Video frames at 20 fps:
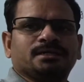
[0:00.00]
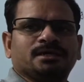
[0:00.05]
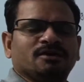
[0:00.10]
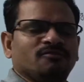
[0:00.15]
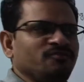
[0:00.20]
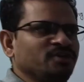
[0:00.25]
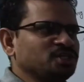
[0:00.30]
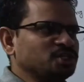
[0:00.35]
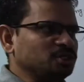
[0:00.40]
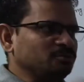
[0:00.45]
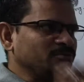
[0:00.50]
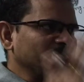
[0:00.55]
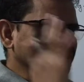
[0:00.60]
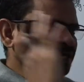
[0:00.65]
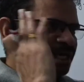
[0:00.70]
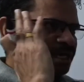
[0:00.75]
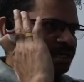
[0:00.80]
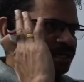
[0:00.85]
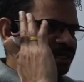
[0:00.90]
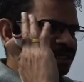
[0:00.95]
which
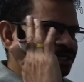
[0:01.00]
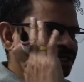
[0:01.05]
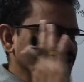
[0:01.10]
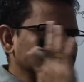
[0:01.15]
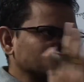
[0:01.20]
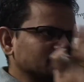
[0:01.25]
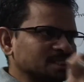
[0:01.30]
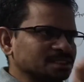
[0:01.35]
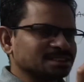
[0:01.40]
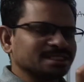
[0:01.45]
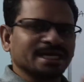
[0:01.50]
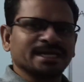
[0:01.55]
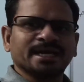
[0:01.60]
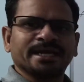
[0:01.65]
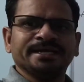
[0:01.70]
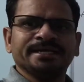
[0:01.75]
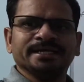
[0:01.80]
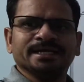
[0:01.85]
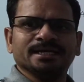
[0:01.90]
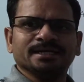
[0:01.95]
immediately gives us an
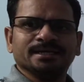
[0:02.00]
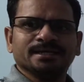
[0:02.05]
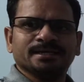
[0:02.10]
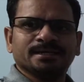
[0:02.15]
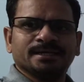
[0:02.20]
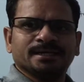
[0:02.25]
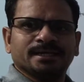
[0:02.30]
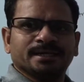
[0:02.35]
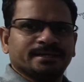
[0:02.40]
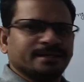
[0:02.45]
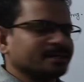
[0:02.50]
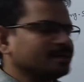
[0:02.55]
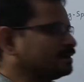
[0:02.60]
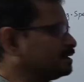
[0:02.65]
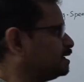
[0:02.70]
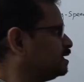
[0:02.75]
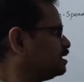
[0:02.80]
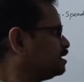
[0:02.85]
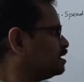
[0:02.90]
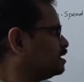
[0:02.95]
idea
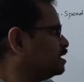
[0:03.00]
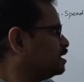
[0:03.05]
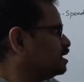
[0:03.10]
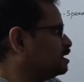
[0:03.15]
regarding